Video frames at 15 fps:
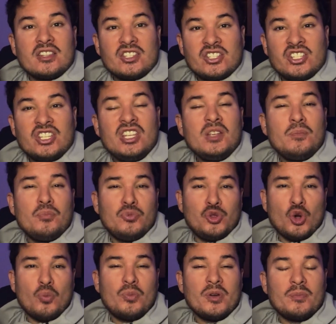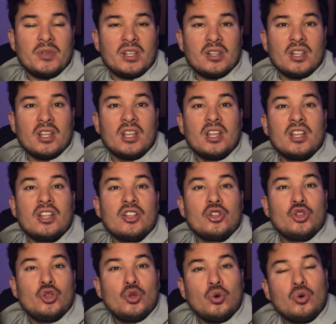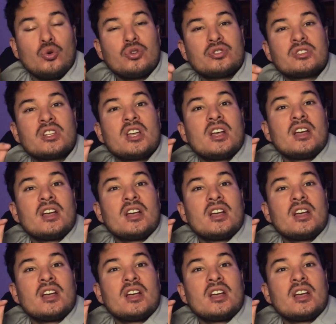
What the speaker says: cheap dopamine, those